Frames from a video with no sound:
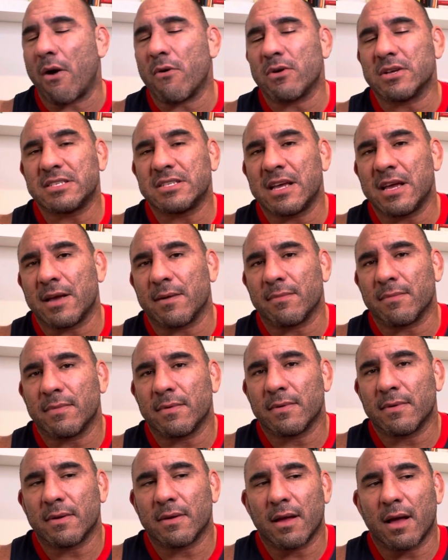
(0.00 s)
was him,
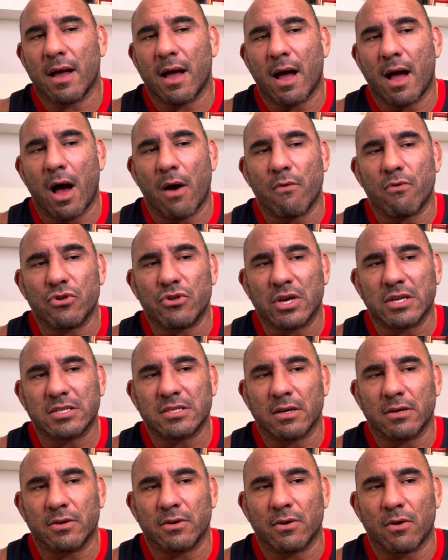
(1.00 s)
I would just,
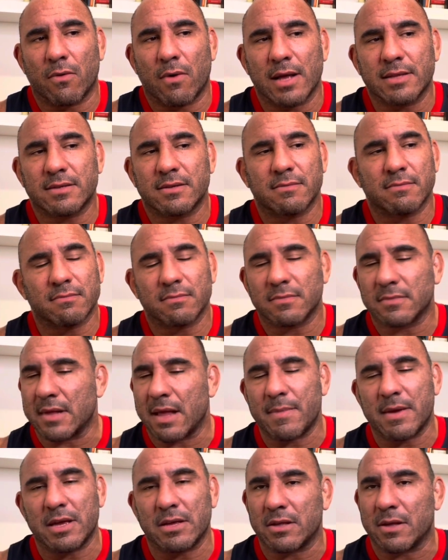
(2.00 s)
you know what,
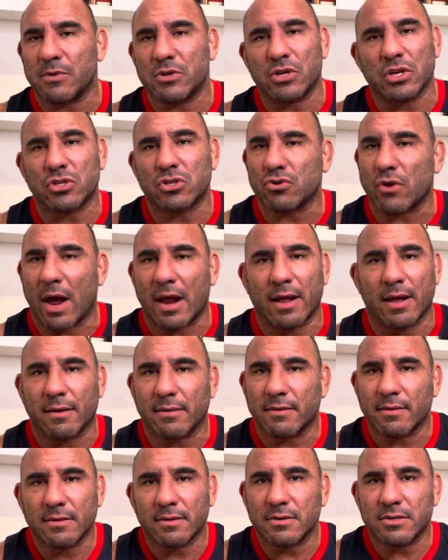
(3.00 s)
let me just try
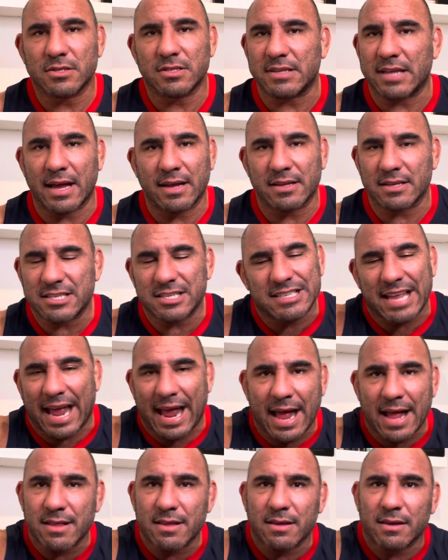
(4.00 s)
to
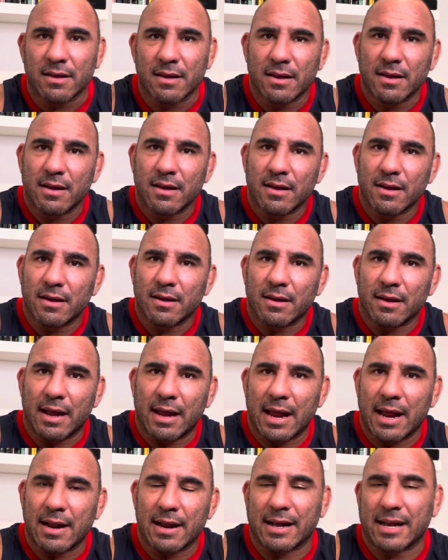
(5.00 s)
stand,
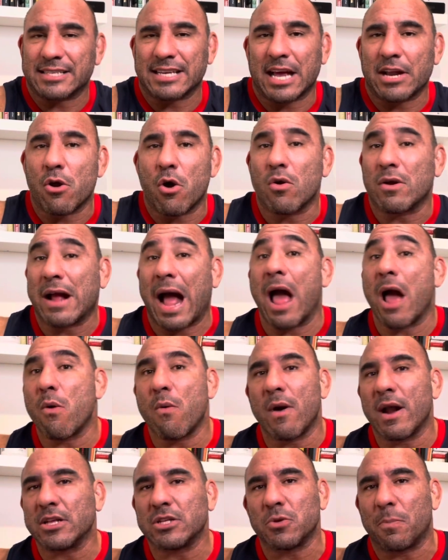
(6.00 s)
and because I know Kyle
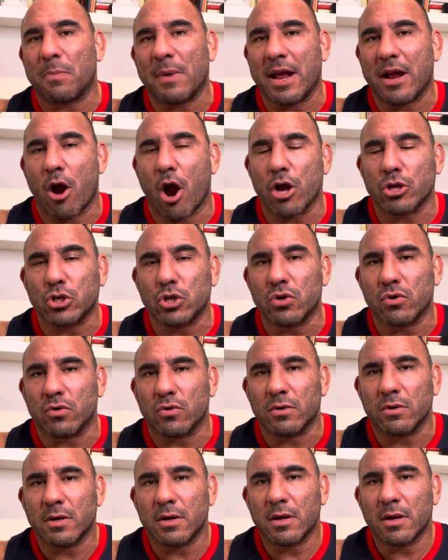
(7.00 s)
wanted to play guard
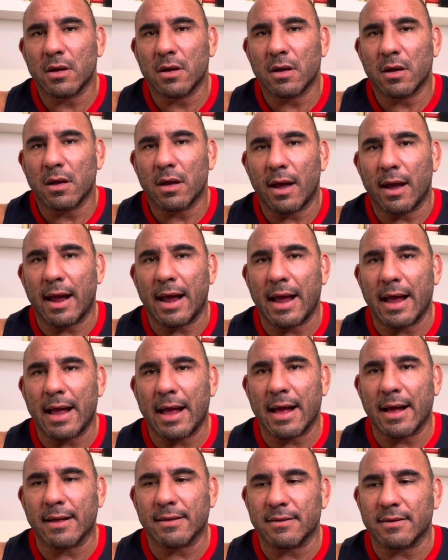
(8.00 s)
too.
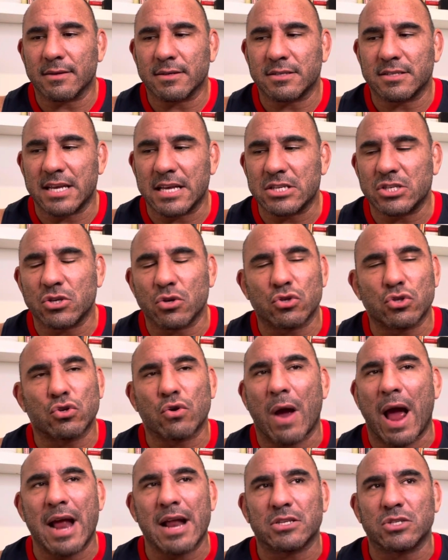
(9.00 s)
And since you
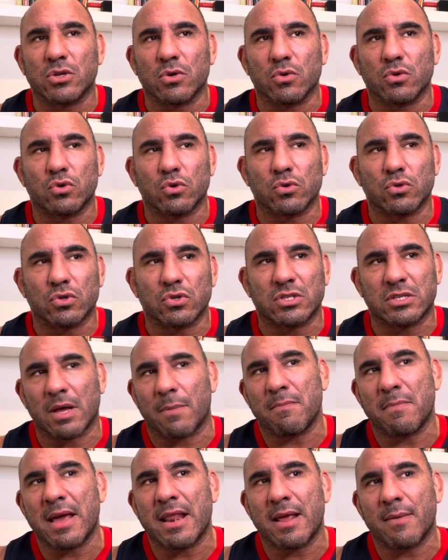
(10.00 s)
tried to
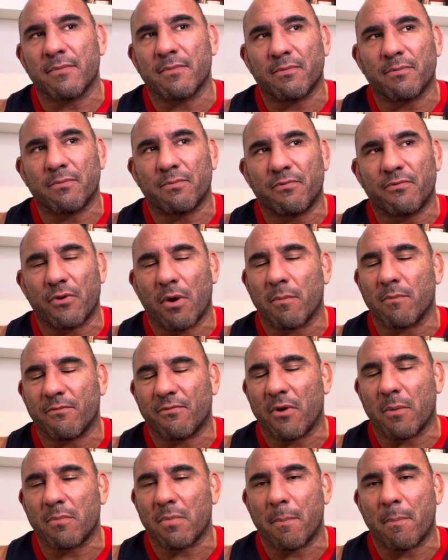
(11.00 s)
submit him from
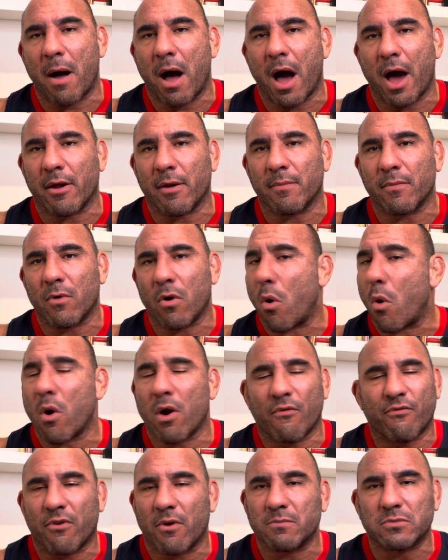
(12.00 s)
the bottom
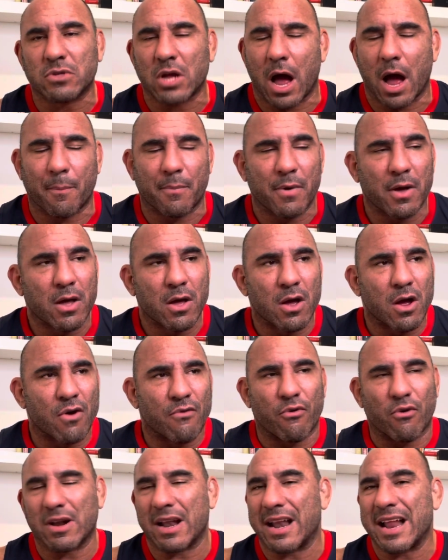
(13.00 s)
or from top
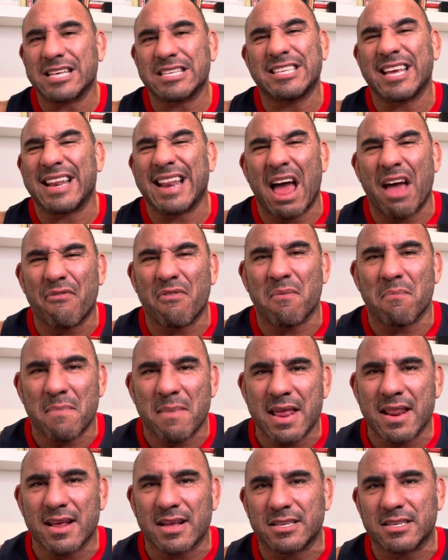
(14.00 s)
for the last 11
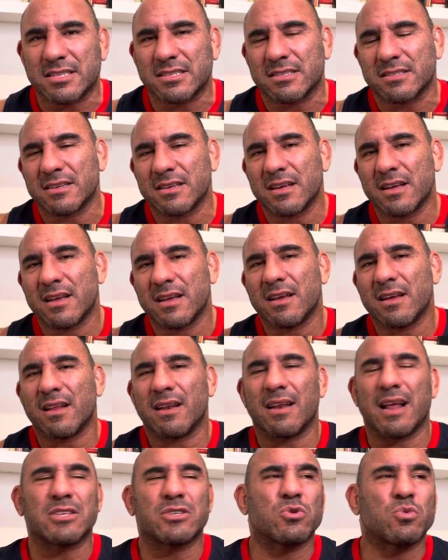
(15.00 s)
minutes,
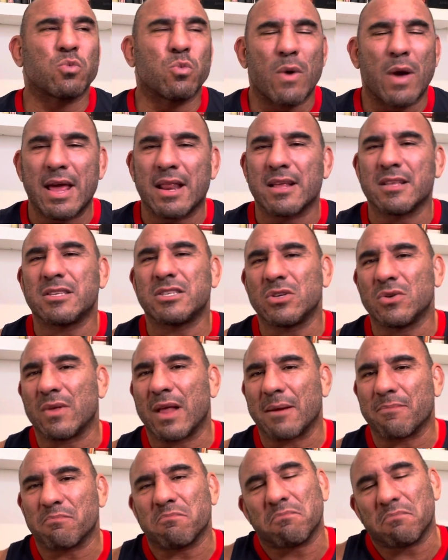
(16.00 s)
let's wait until
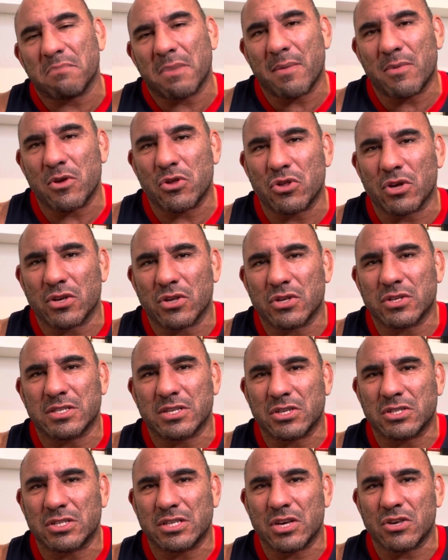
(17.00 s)
like maybe judge's
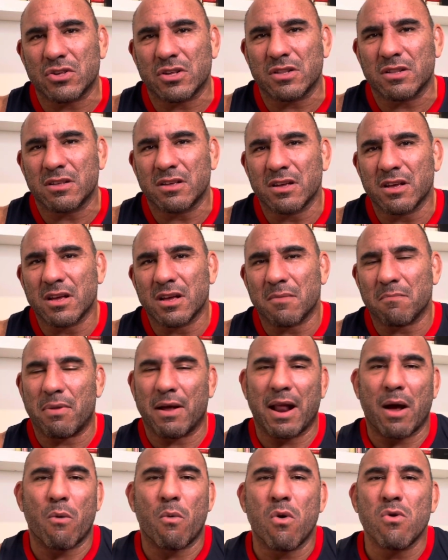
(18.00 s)
decision,
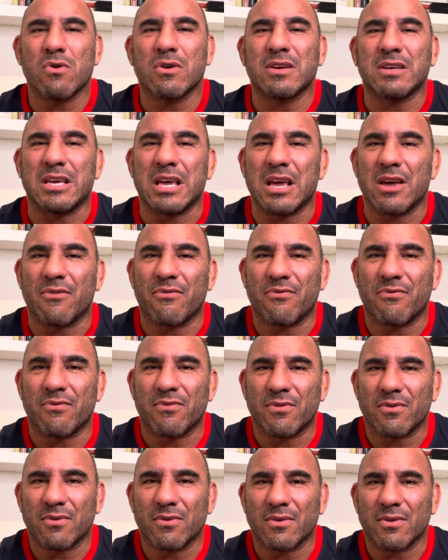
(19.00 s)
but I won't
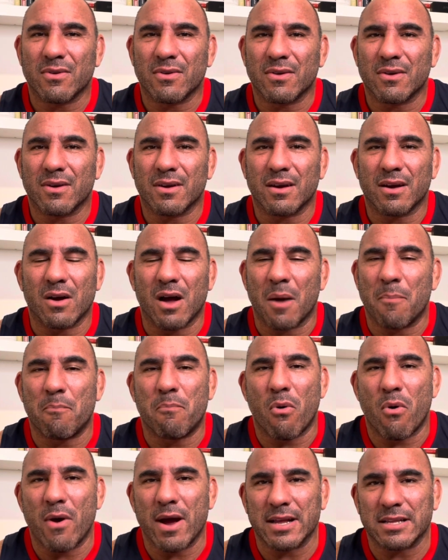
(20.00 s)
give a
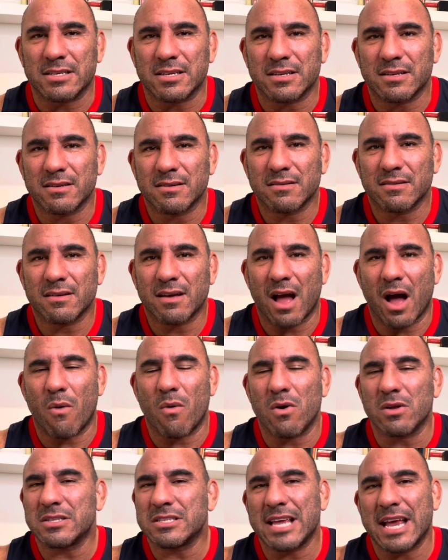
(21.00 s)
point. I
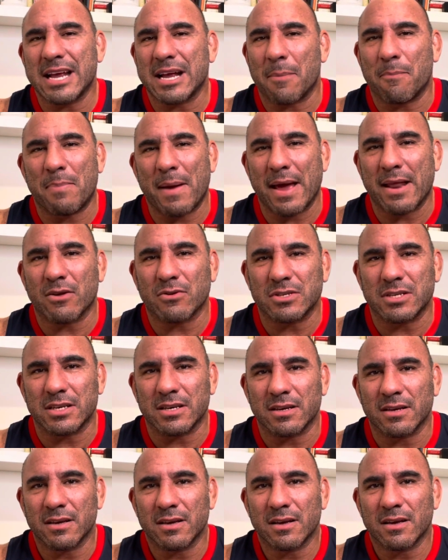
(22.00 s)
won't take a penalty
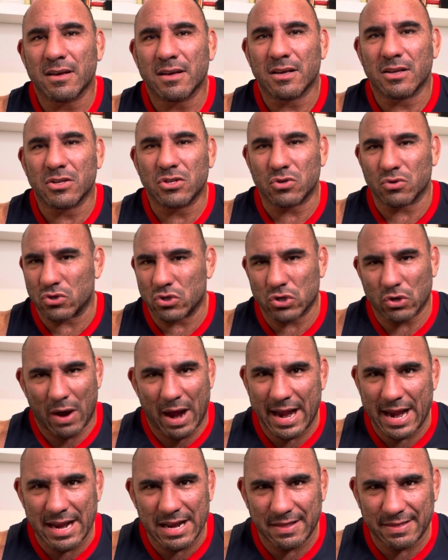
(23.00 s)
to
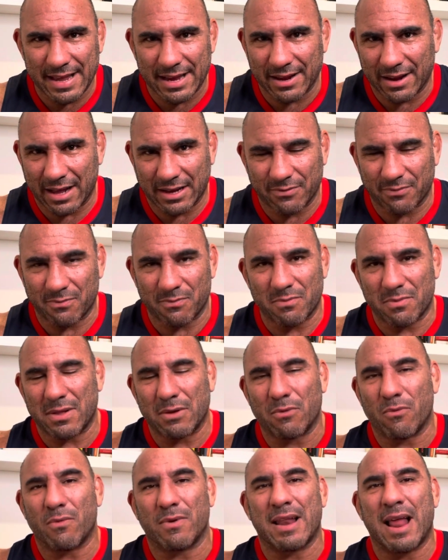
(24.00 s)
try anything like
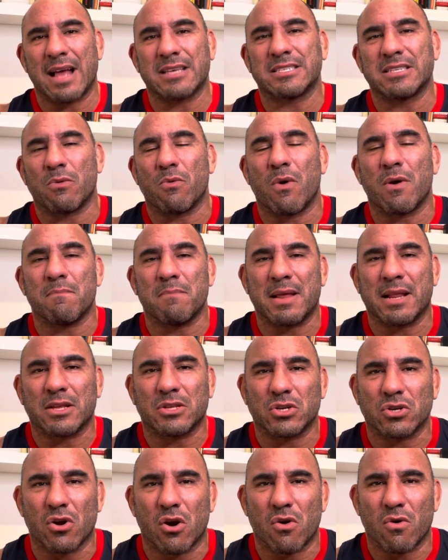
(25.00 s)
less than 1 minute
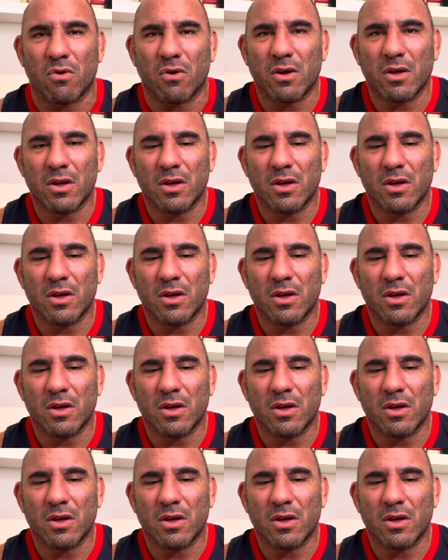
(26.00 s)
to go.